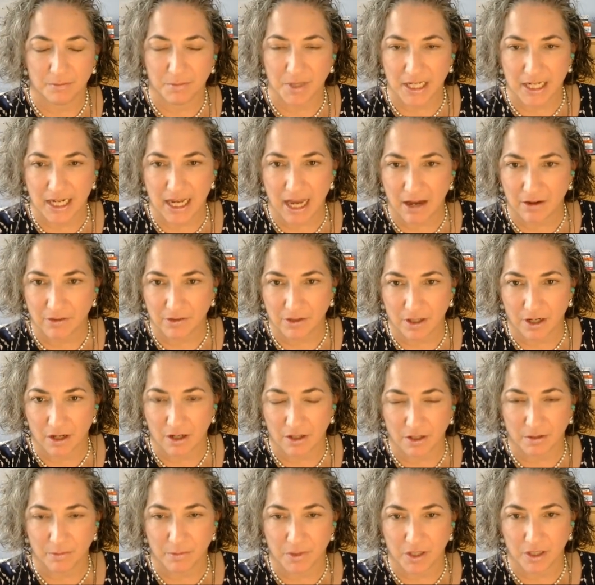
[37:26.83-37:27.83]
be out in our
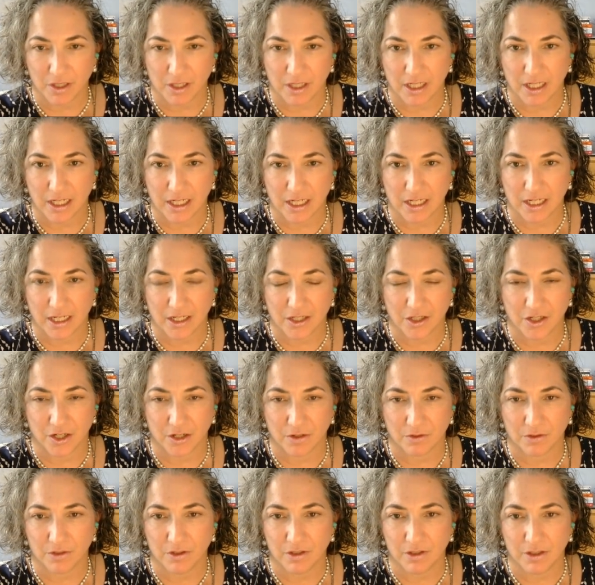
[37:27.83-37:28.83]
community in
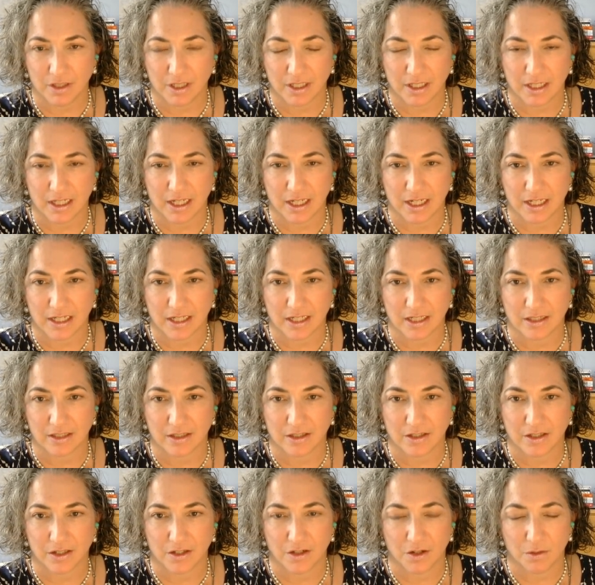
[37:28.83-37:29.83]
general and getting
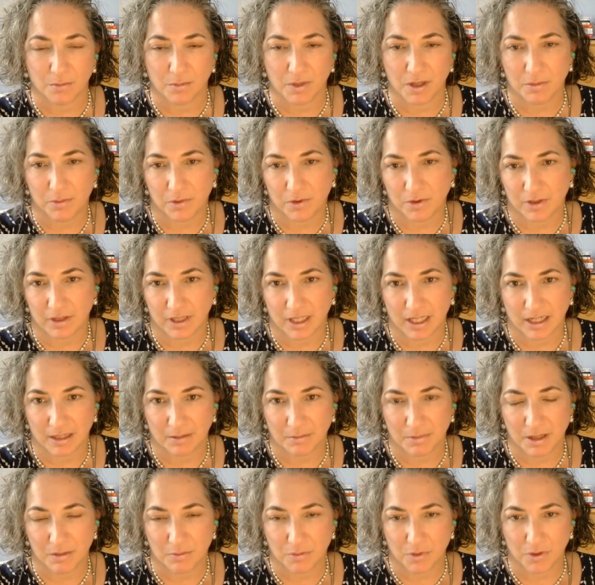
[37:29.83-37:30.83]
to know people and letting
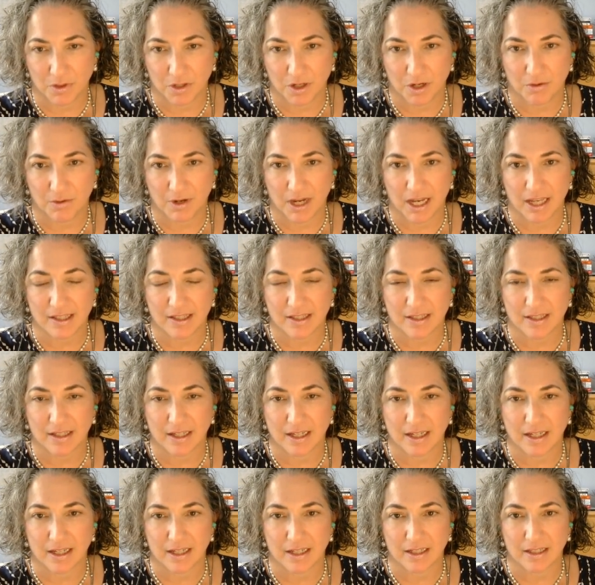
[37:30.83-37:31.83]
people know us
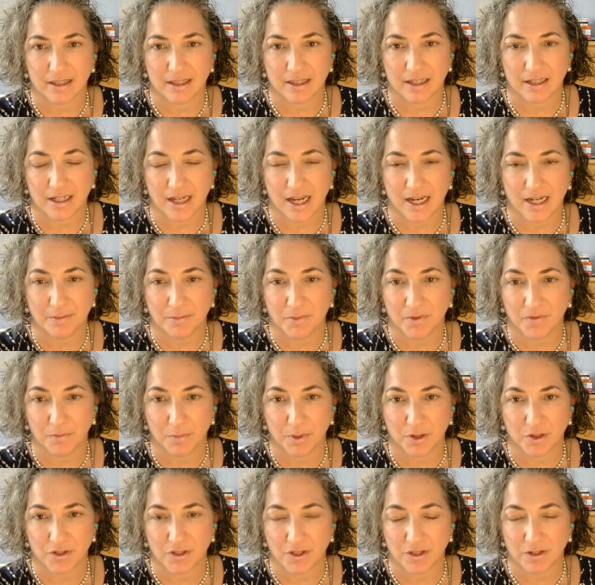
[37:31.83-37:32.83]
and the type of
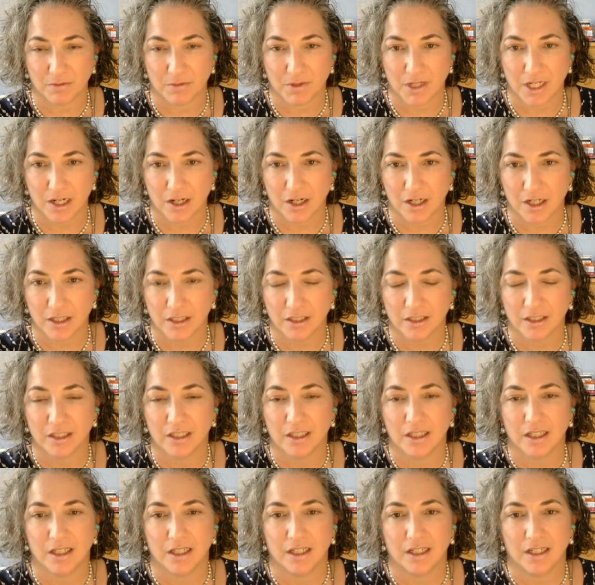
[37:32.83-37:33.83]
person we are,
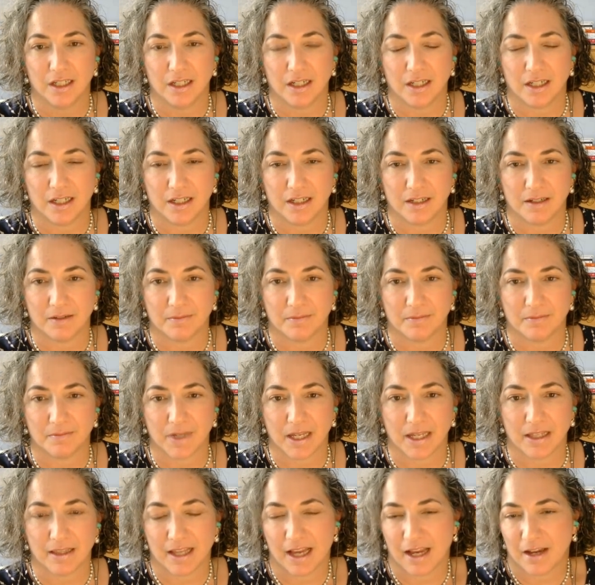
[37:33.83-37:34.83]

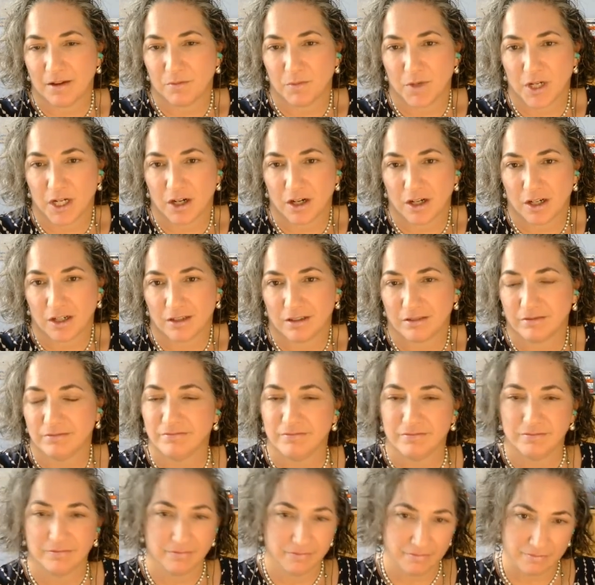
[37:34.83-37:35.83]
and that we are
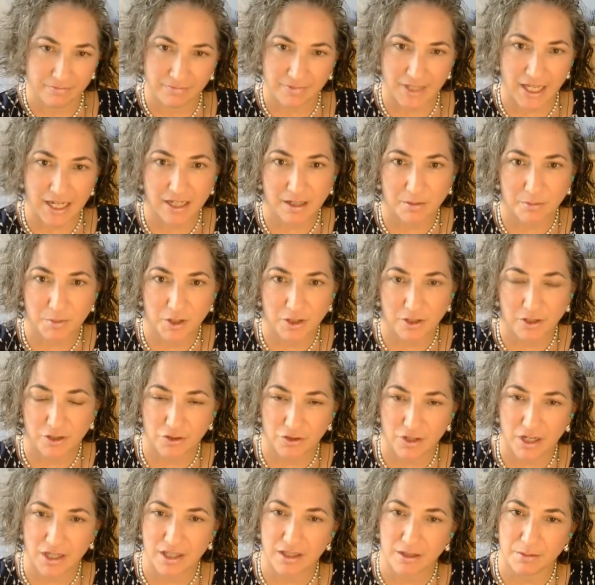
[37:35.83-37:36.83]
likable and
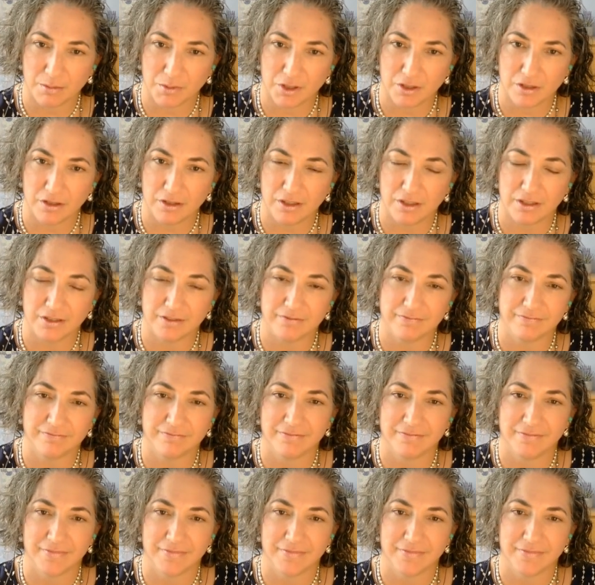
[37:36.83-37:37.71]
trustable and